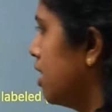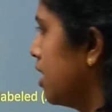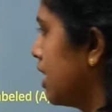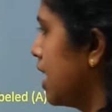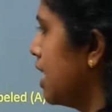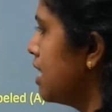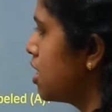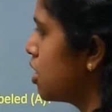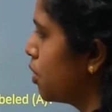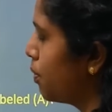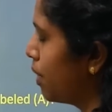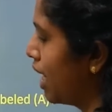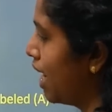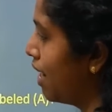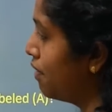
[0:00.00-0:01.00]
Yes, so
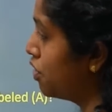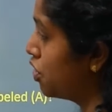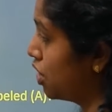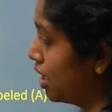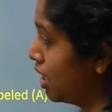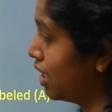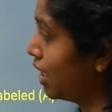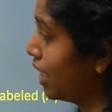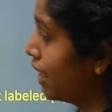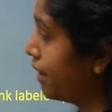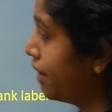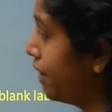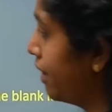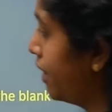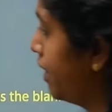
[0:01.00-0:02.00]
we have
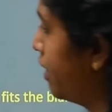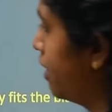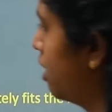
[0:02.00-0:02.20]
generated,